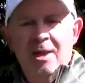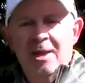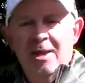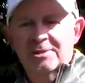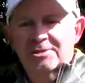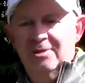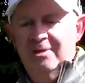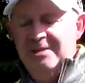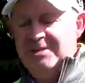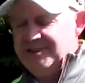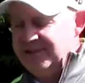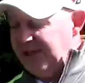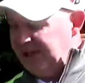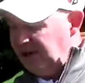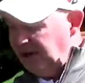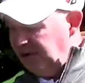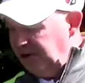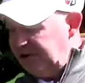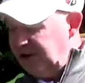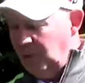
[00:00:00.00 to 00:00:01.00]
So let's take
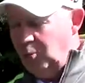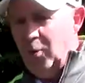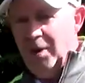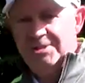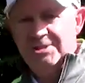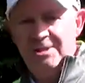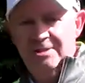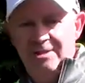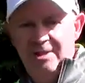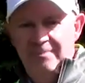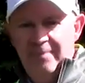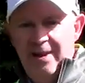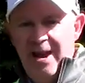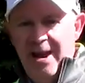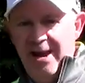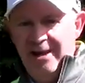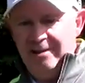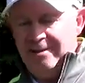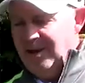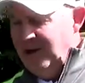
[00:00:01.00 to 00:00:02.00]
a look at what's in the
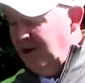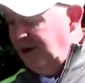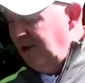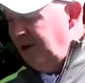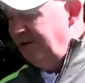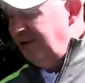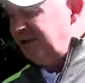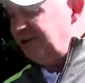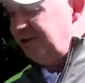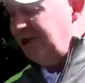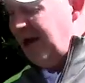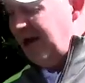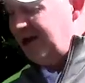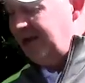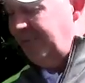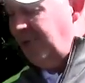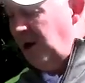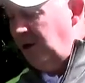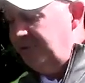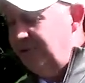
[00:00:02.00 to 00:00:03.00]
bag. Let's talk
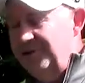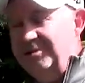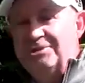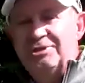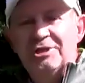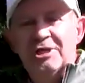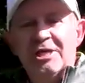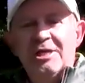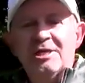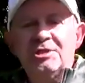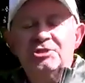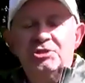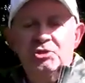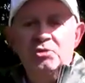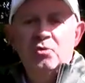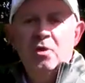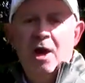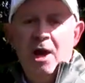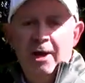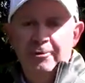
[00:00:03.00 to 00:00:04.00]
about the
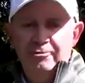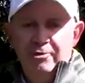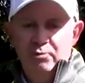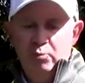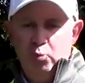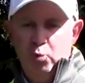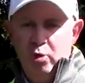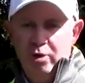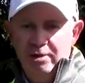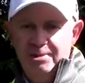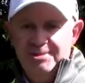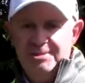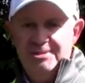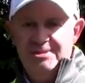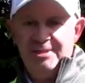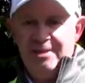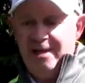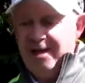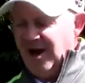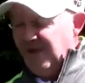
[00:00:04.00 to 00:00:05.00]
D200 Woods. And